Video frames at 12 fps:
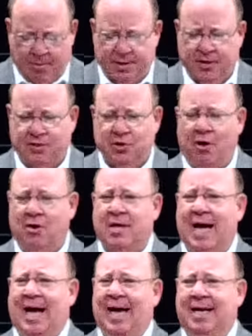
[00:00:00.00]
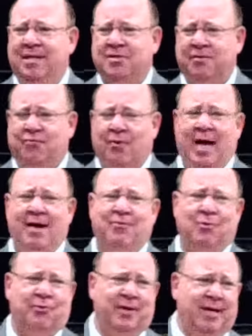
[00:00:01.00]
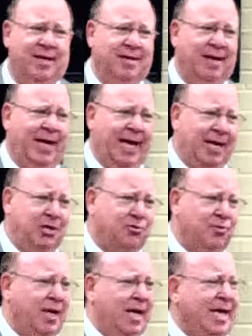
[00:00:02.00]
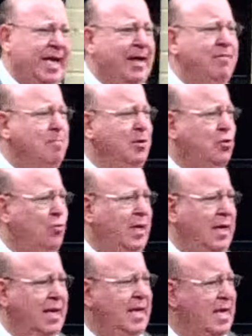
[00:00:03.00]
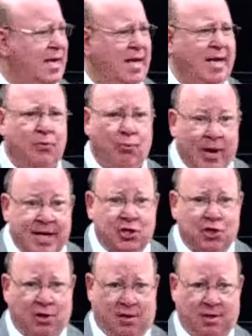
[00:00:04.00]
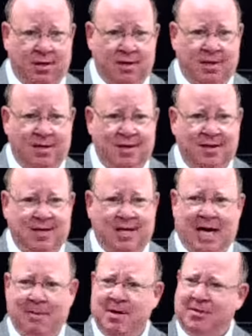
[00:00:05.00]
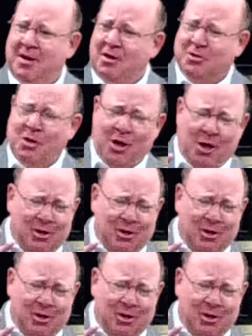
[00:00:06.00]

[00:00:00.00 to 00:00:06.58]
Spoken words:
But there's all kinds of rivalry and hatred, even between Leah and Rachel. I mean, there's